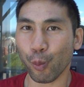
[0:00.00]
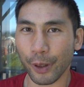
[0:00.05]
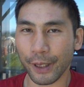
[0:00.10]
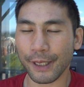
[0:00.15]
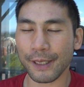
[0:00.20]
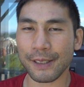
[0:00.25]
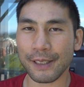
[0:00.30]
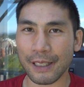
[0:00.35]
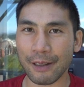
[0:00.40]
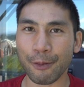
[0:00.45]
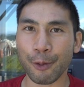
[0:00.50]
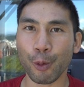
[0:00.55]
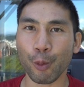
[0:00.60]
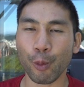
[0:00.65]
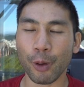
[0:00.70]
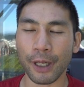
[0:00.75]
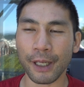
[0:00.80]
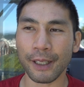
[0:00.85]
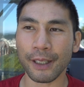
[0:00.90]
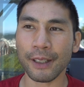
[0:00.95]
what is
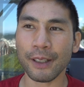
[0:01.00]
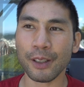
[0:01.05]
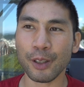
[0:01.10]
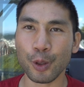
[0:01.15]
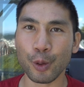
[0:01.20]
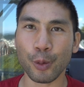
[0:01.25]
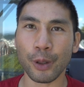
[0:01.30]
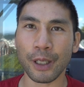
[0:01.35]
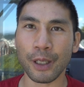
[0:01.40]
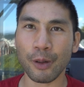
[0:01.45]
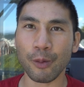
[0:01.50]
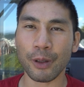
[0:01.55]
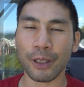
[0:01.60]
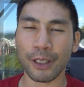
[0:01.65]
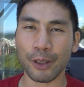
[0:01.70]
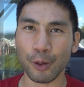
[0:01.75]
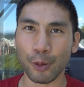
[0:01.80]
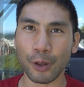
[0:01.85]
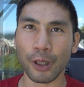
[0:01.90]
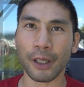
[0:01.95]
everyone doing when
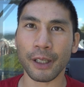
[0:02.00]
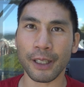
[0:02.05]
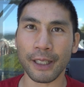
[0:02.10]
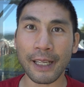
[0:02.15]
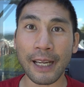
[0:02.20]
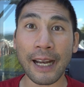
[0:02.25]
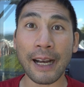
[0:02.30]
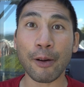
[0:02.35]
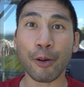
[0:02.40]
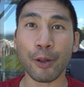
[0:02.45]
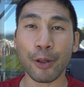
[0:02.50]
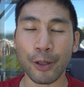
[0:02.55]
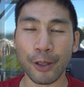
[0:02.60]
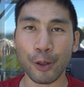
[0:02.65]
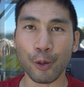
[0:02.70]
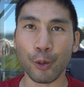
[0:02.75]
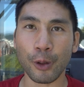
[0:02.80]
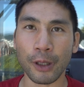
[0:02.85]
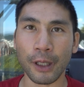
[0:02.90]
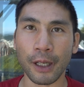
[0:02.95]
they do logging? How do
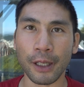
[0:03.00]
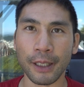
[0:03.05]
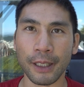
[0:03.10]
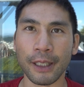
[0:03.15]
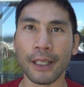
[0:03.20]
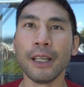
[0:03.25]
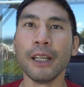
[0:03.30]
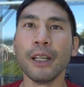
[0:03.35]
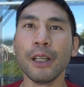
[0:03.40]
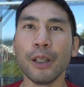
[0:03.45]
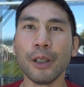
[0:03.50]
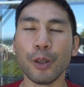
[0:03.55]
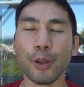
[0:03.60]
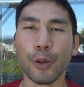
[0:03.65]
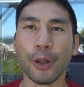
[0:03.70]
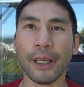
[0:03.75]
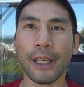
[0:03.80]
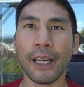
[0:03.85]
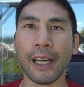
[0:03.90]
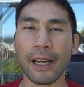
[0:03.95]
they do the logging?
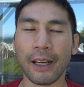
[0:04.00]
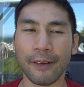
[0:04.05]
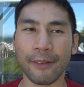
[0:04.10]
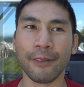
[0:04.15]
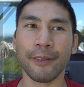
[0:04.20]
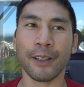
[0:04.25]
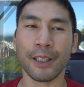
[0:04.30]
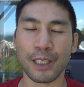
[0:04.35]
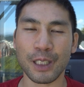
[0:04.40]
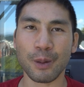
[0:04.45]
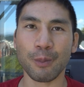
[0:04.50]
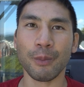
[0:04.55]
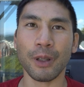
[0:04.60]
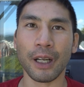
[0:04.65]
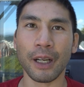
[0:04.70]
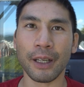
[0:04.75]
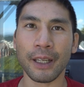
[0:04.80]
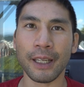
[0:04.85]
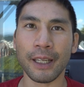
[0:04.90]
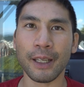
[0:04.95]
Do they have custom
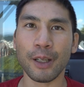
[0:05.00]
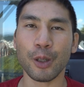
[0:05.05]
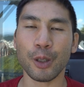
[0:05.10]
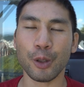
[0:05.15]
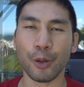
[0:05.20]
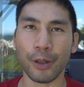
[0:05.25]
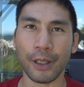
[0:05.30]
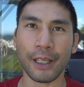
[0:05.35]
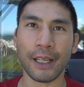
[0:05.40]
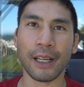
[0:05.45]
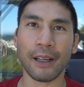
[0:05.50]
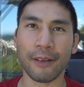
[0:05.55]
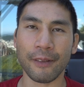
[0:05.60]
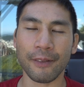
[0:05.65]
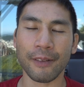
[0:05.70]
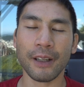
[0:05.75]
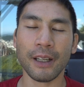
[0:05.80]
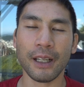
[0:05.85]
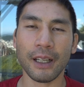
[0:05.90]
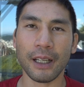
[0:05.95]
logging or do they
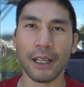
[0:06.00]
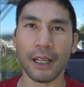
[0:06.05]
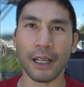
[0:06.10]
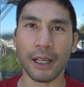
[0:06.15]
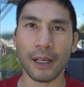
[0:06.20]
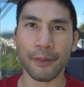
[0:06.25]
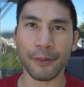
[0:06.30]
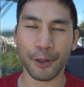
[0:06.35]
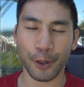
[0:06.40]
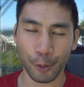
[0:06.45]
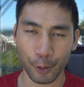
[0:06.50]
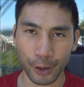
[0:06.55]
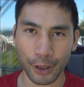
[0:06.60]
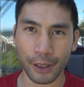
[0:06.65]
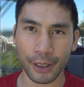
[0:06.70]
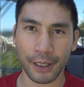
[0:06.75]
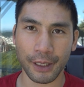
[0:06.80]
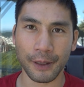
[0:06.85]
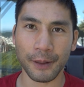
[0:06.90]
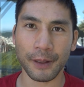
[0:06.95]
have their own
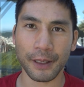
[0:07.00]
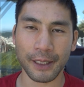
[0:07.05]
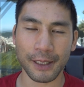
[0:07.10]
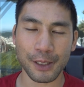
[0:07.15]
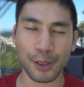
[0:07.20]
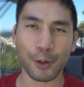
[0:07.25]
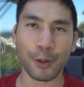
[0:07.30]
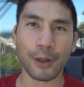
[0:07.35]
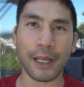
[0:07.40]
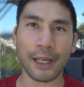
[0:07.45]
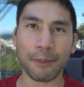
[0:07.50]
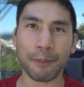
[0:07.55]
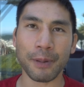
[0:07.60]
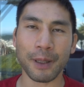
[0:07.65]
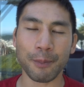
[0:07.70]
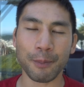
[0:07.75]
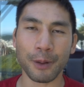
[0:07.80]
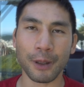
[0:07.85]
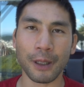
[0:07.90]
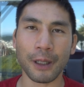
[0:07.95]
logging? And so that
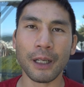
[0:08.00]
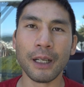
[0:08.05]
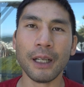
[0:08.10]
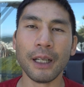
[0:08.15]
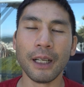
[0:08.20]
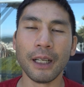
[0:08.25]
paper